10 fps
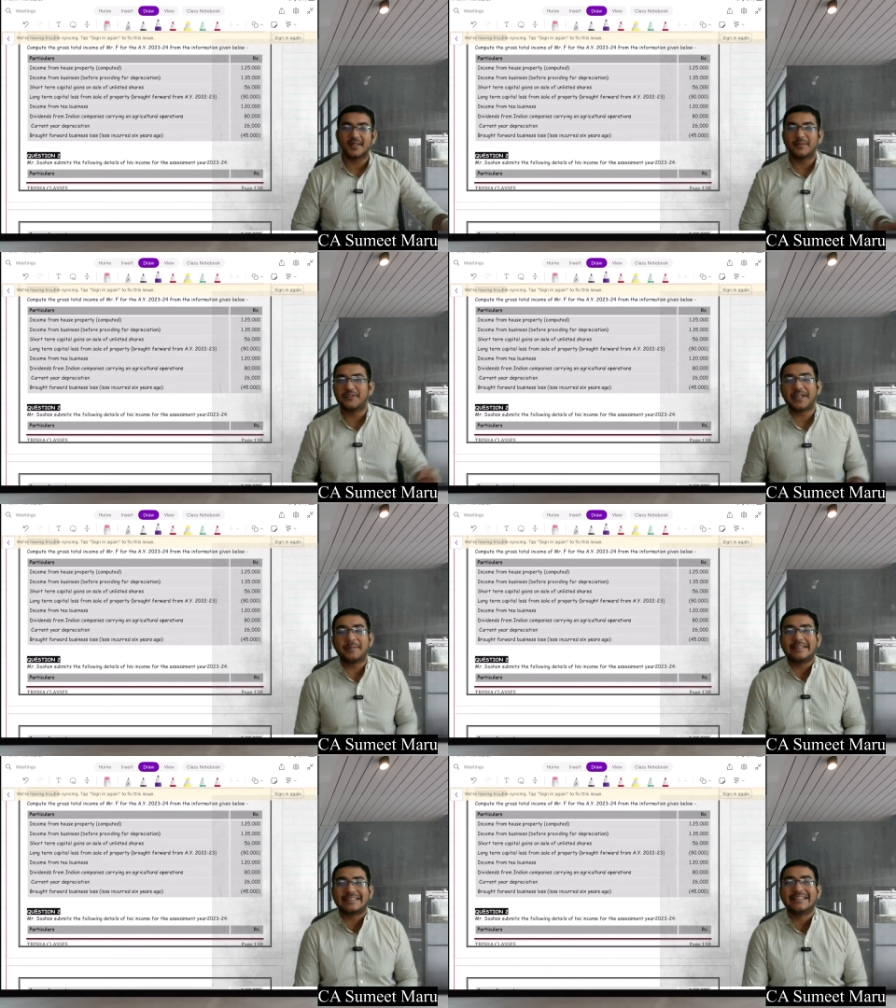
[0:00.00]
Very
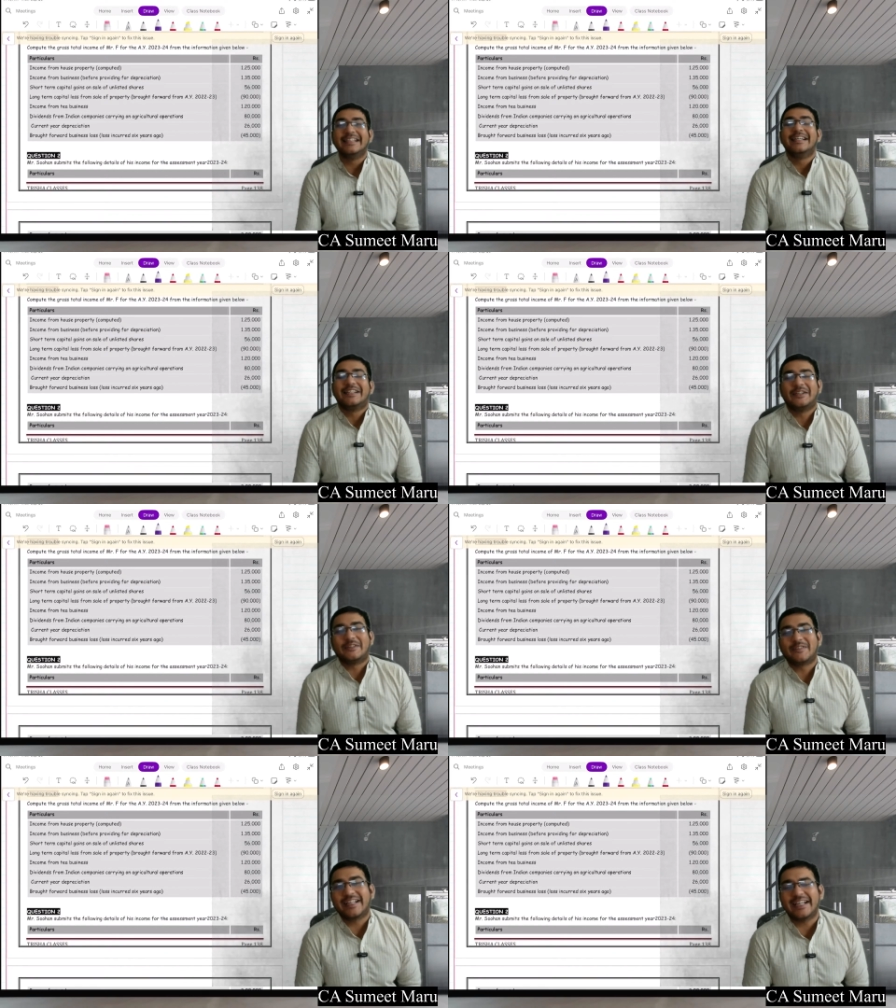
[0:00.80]
busy. Don't
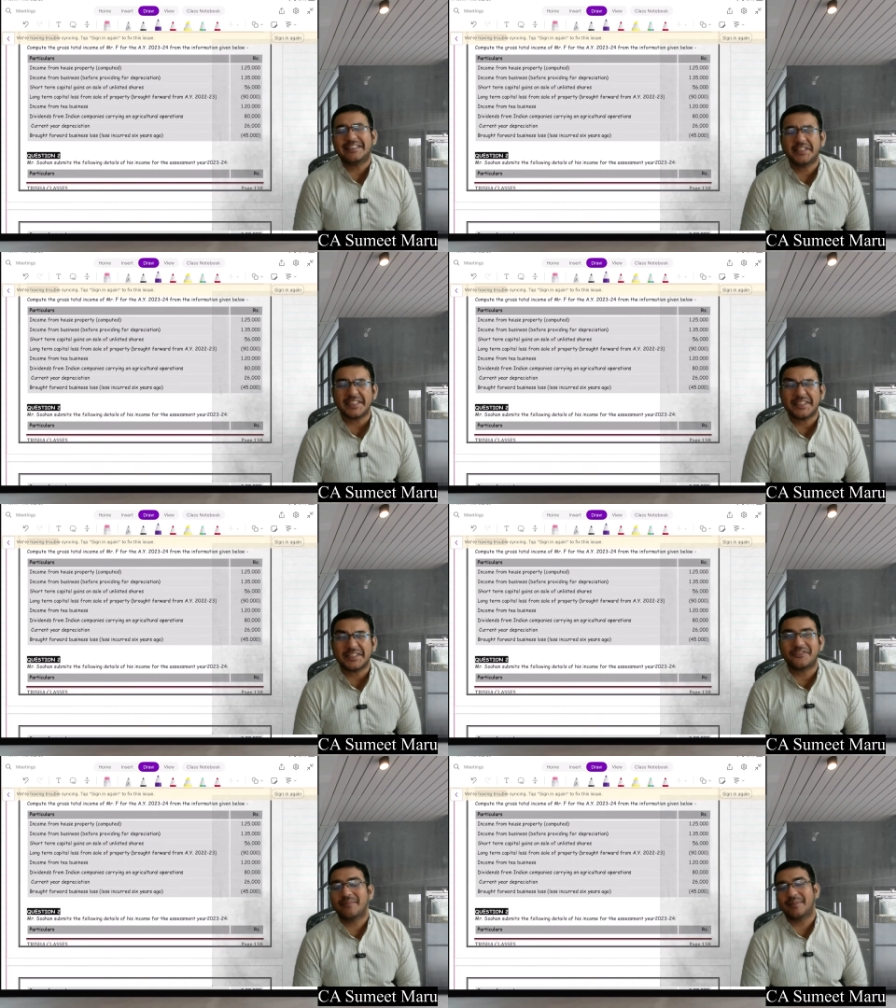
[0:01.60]
worry, guys. Just
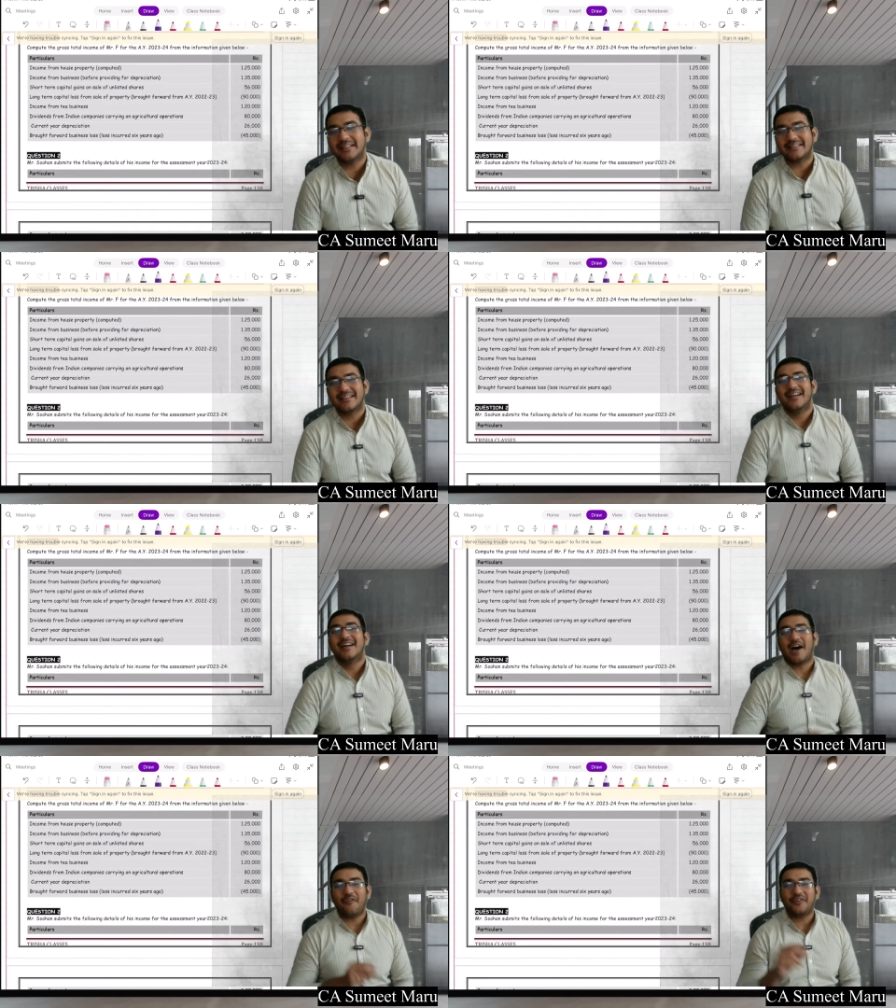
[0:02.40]
1 month.
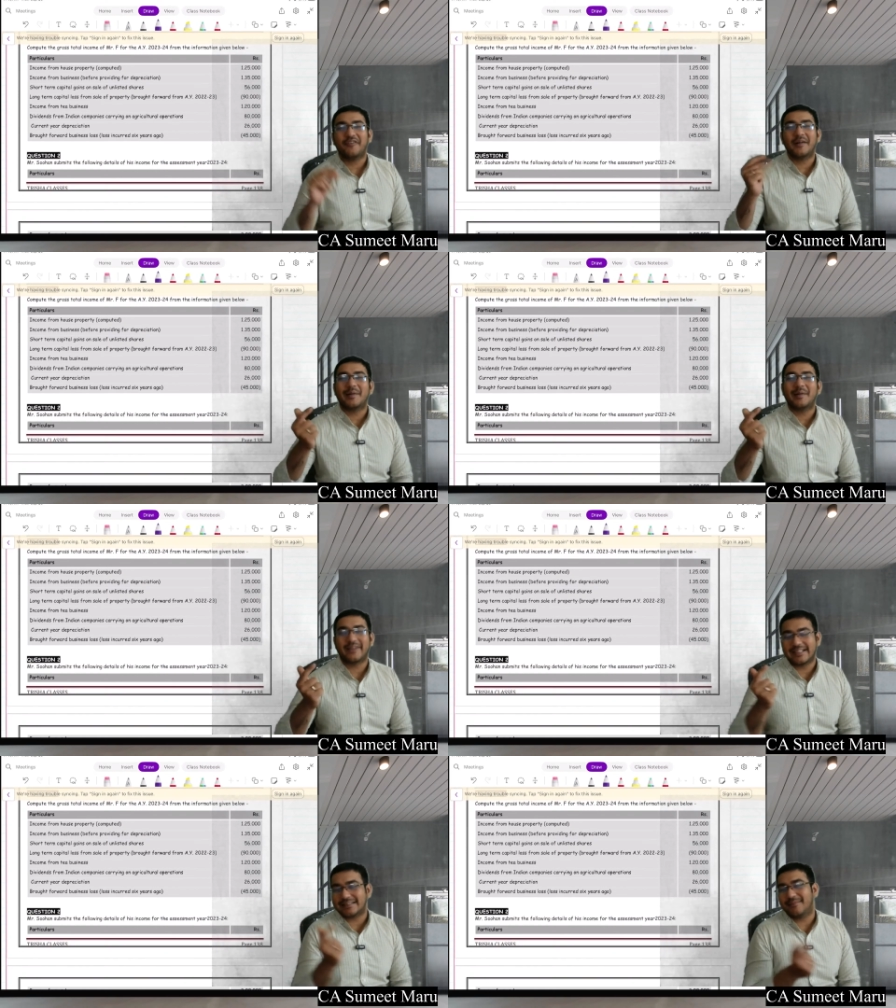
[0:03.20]
After 1 month, your
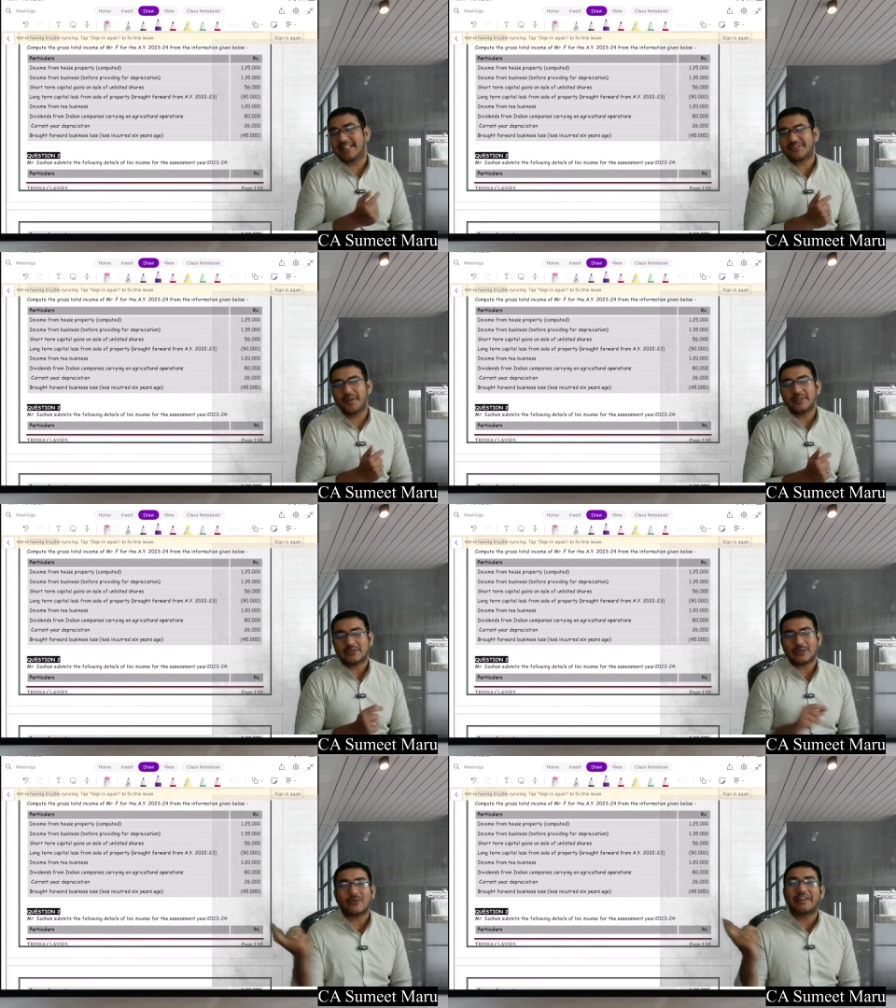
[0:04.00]
exam days will be
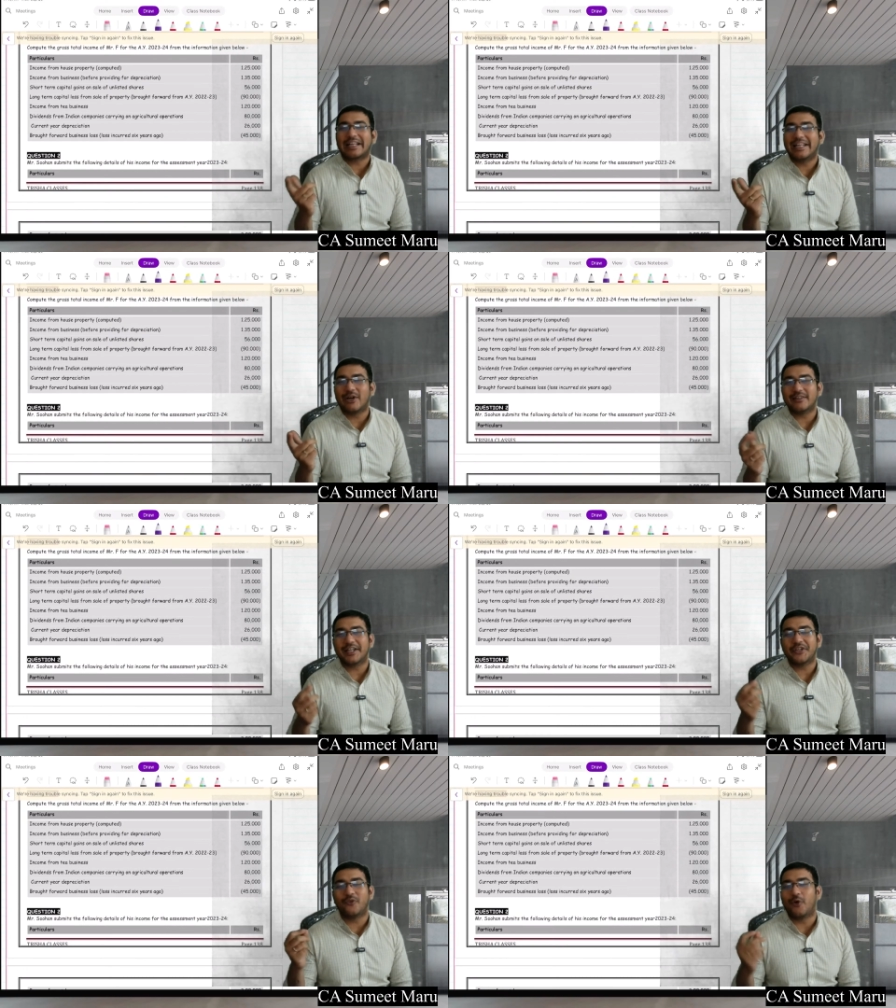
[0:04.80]
so quickly gone
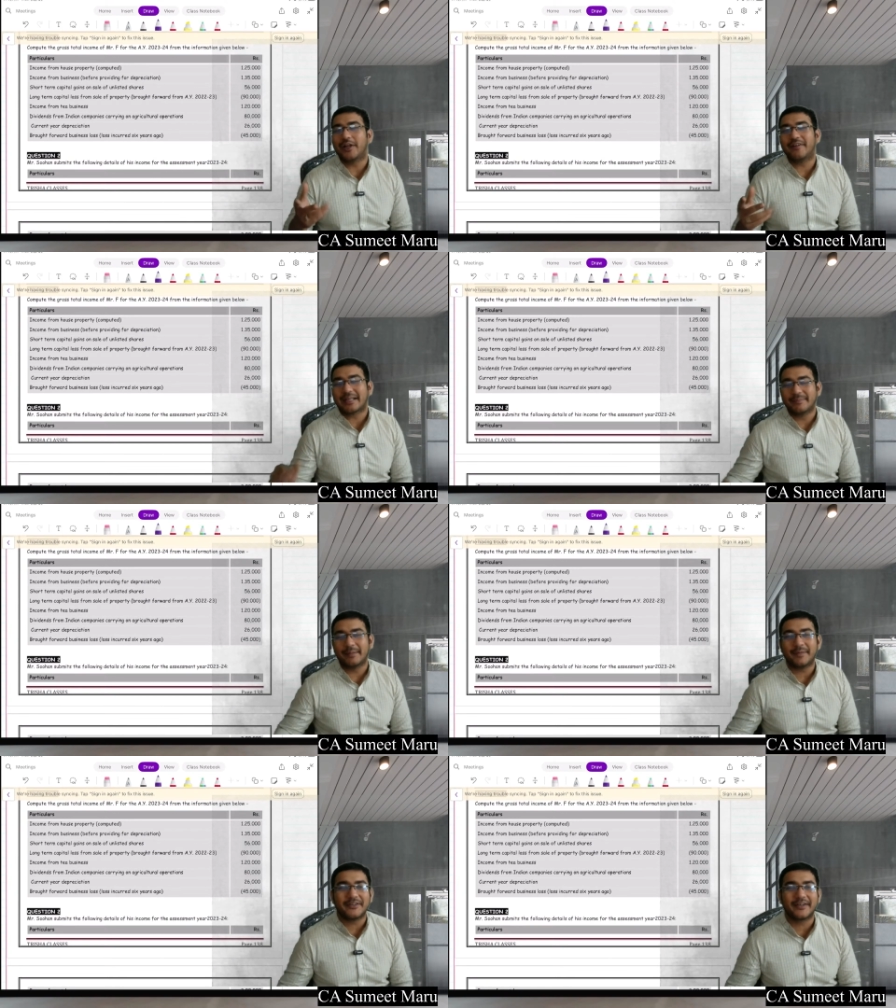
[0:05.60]
that you won't even
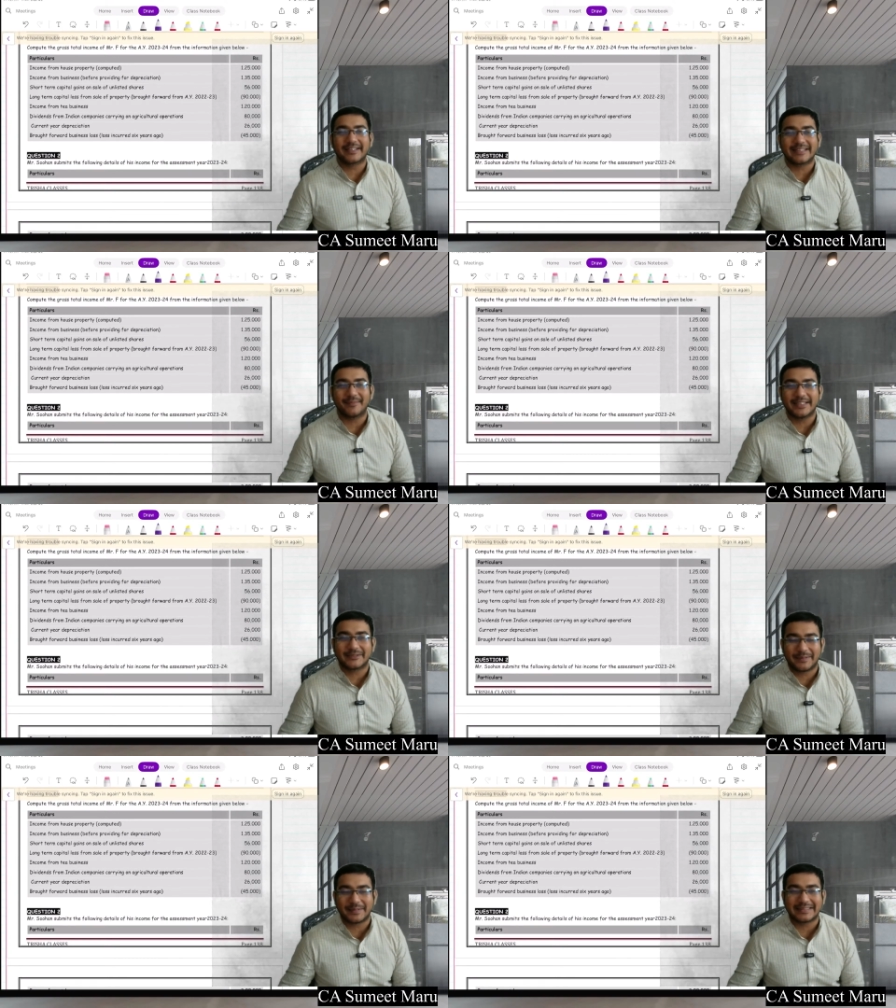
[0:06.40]
remember your exam days
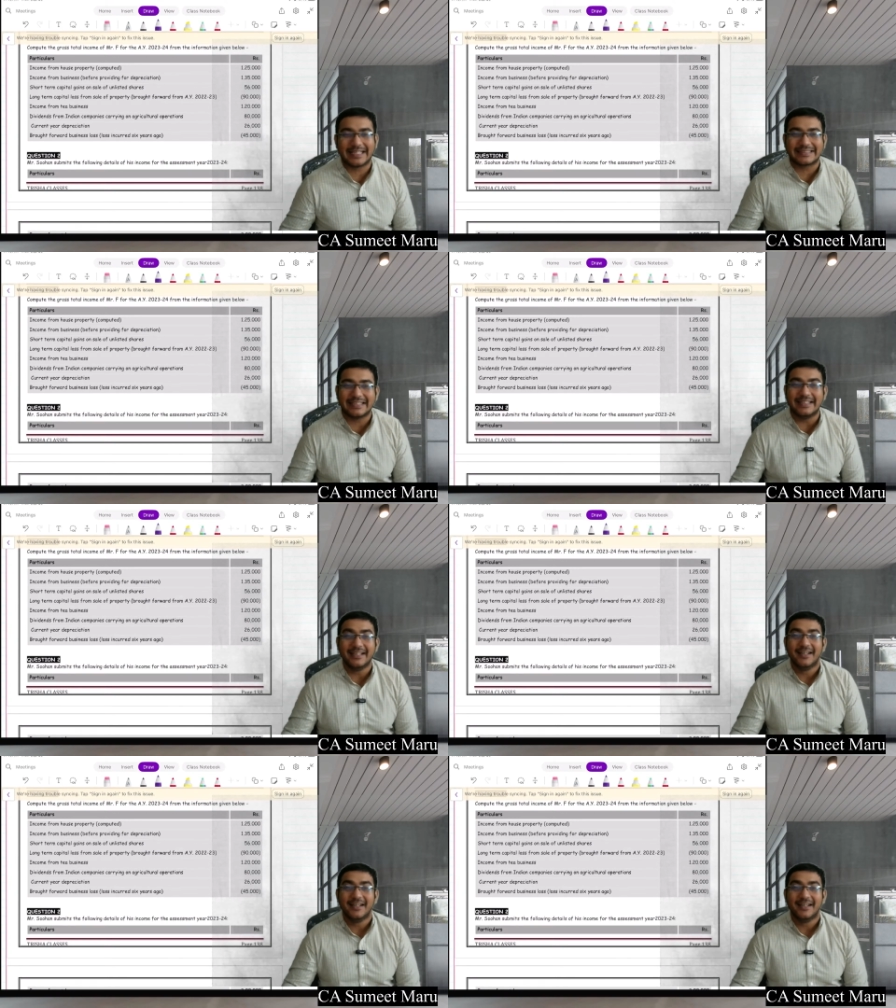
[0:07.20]
very much nicely.